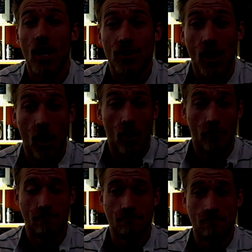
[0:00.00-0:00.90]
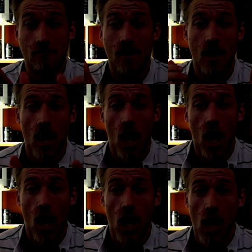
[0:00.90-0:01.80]
so
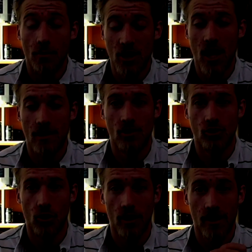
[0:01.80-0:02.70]
hope you guys enjoyed